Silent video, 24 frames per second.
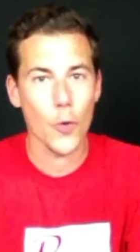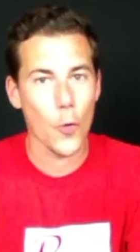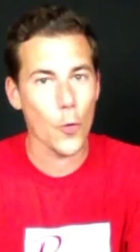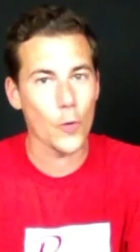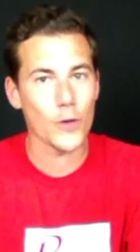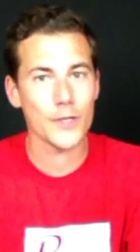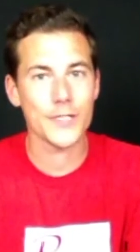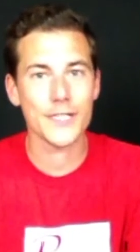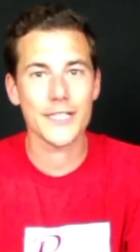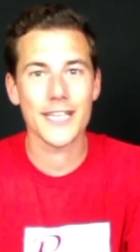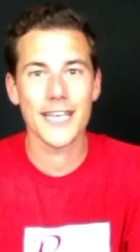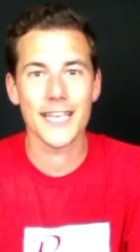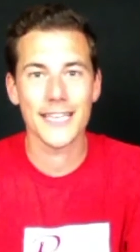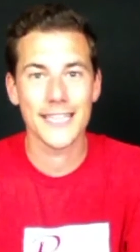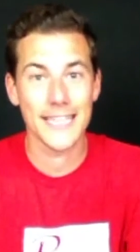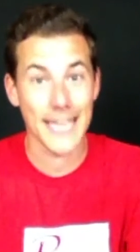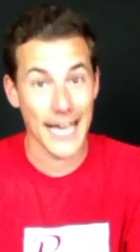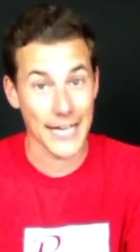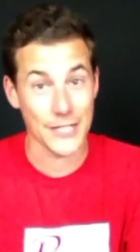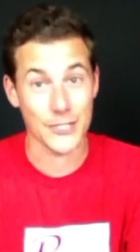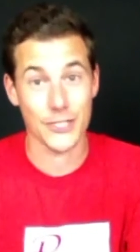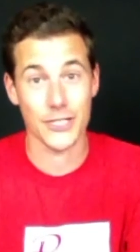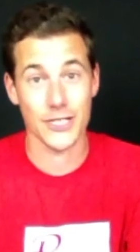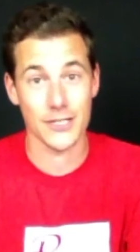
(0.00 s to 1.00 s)
Course
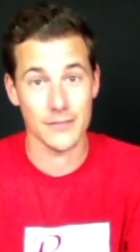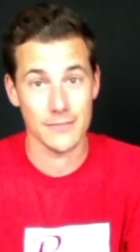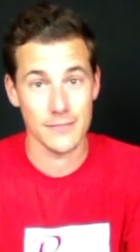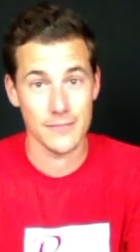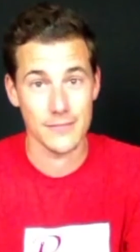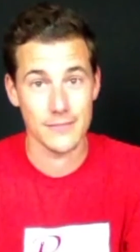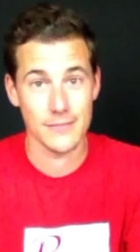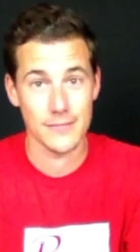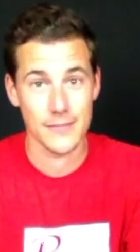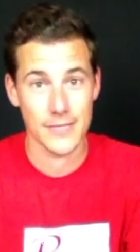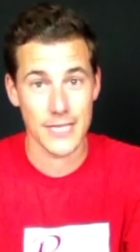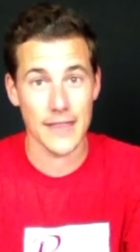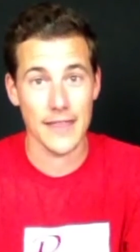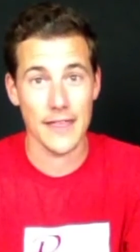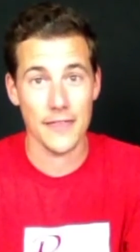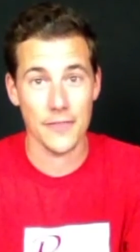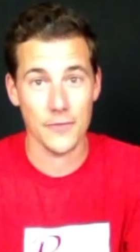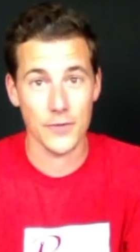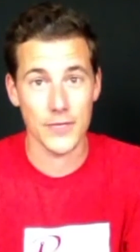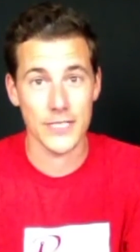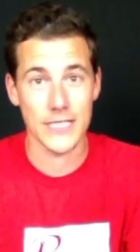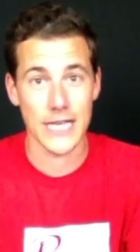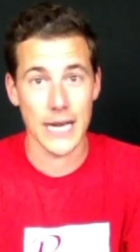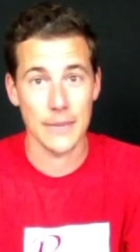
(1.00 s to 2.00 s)
Catching. Say
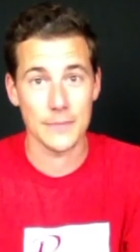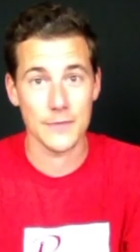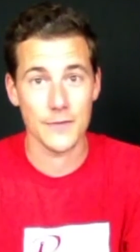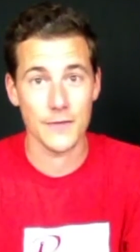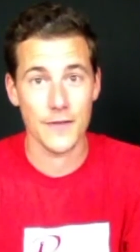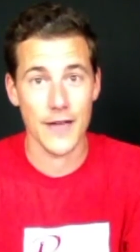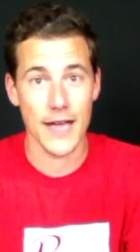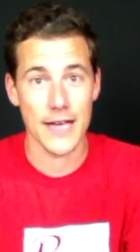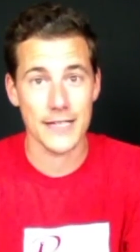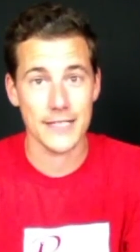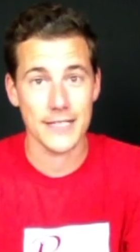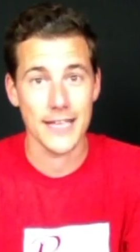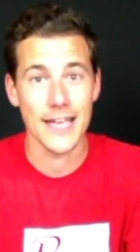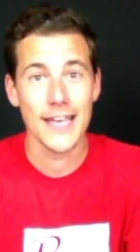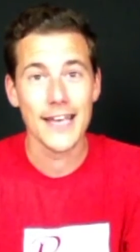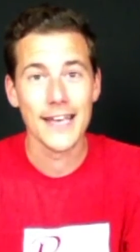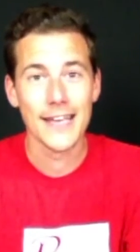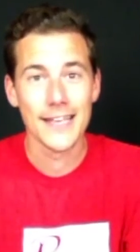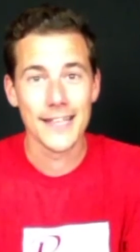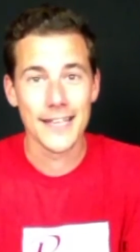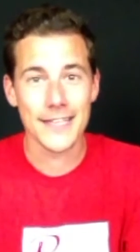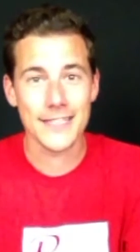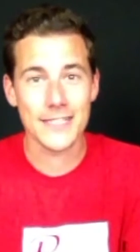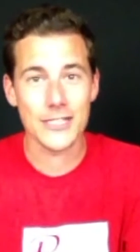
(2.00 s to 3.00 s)
that three times fast.
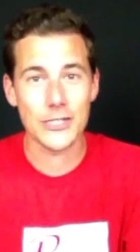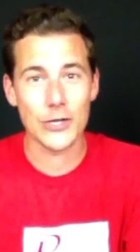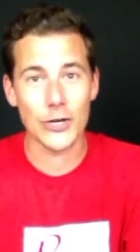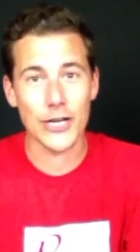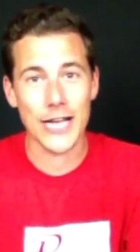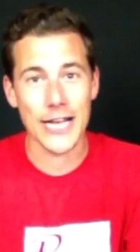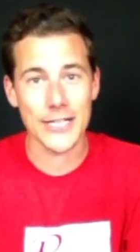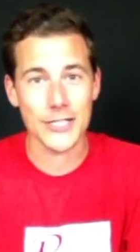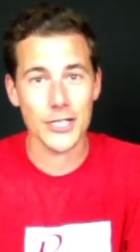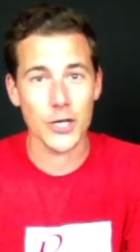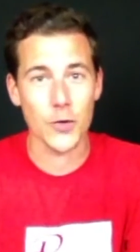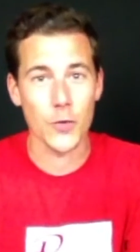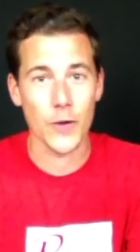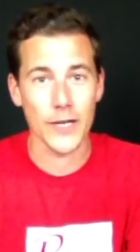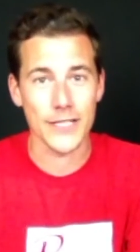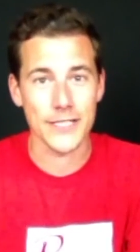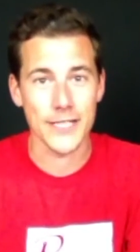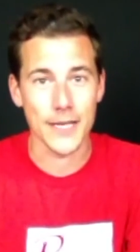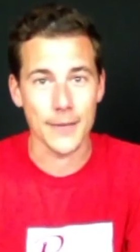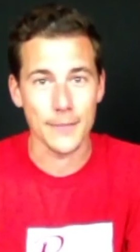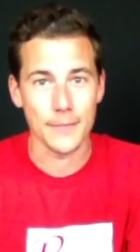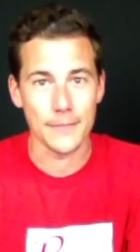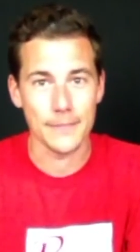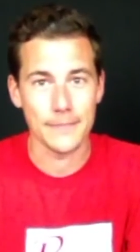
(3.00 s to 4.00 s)
This is your catching quick
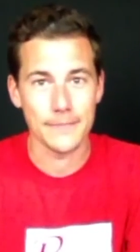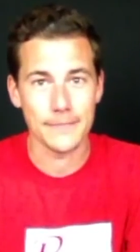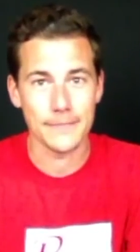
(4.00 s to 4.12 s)
tip.